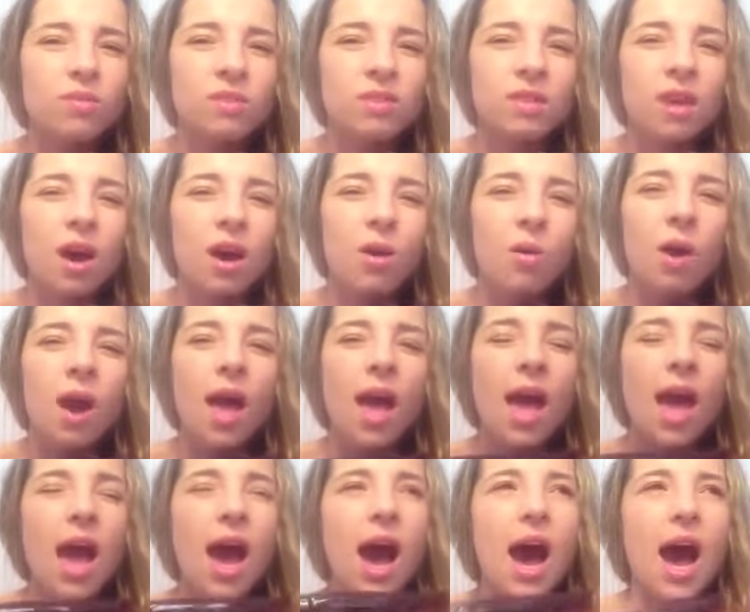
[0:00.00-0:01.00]
So
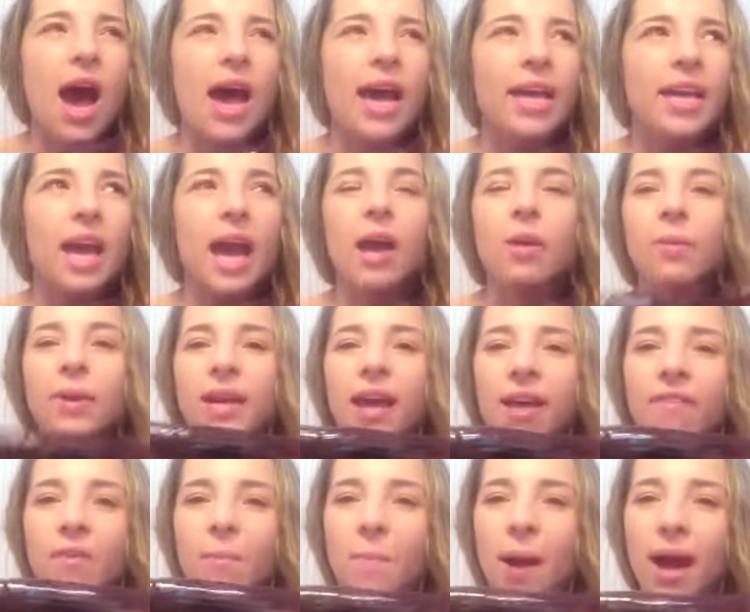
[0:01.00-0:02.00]
I already
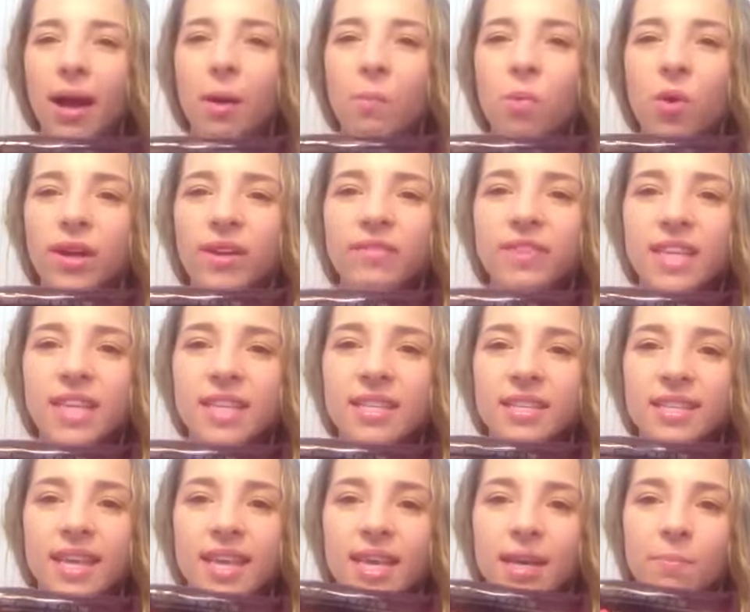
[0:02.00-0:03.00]
have a backup one of
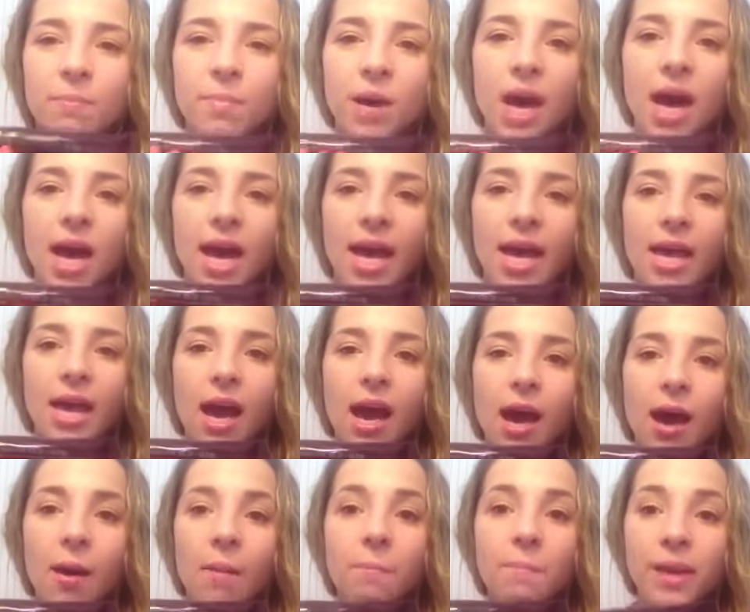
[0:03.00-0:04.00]
these in my
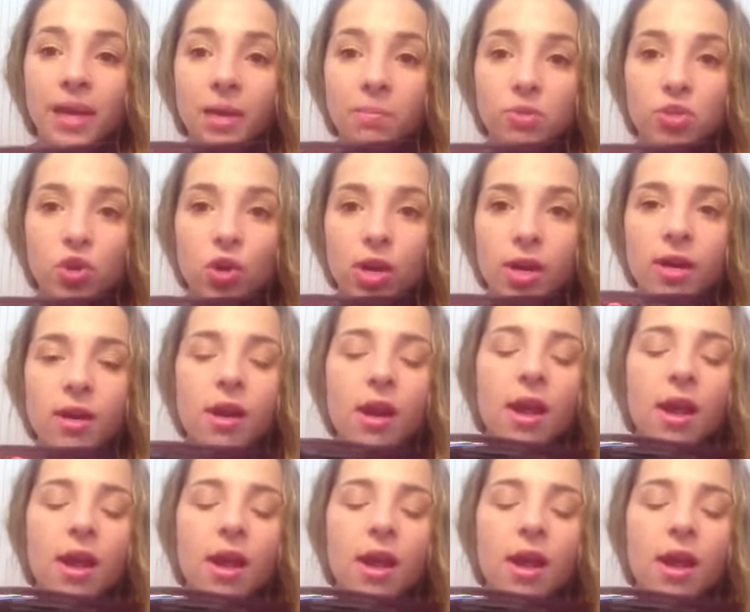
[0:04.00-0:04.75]
makeup drawer,